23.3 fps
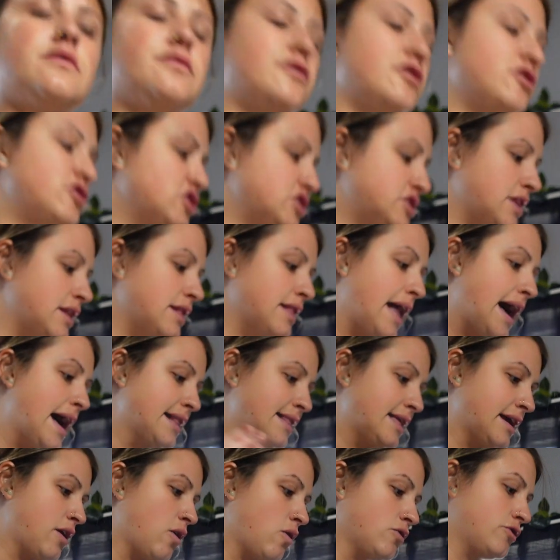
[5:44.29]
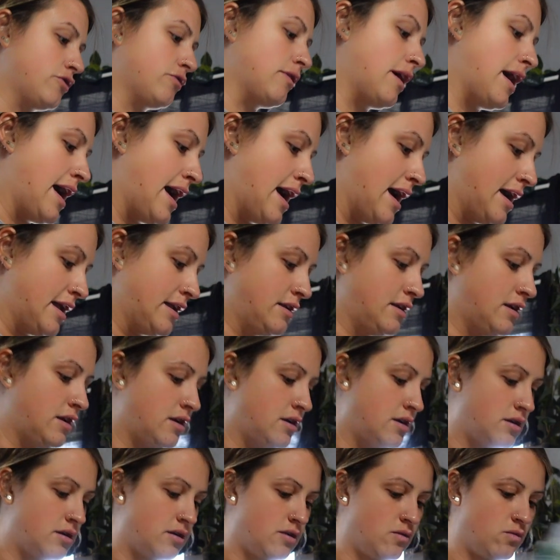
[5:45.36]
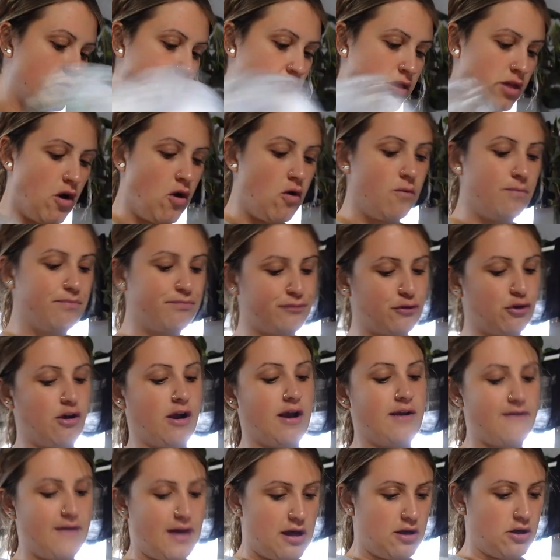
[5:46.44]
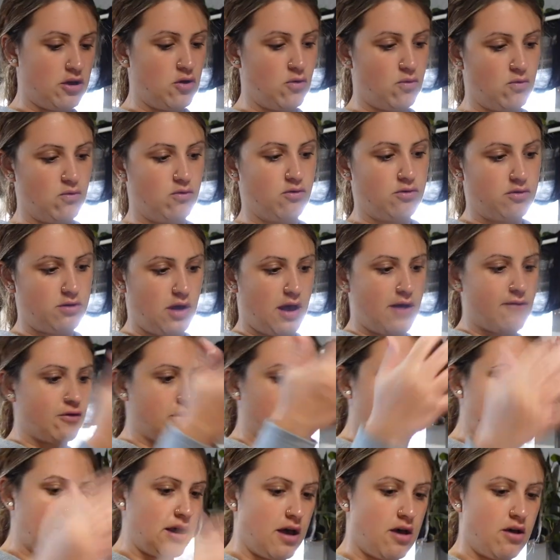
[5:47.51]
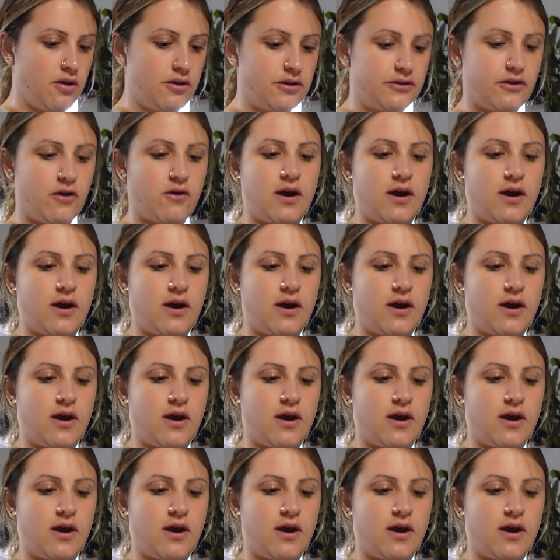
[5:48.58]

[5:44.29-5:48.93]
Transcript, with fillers: there's just a lot that goes on with, oh, great value, everything else.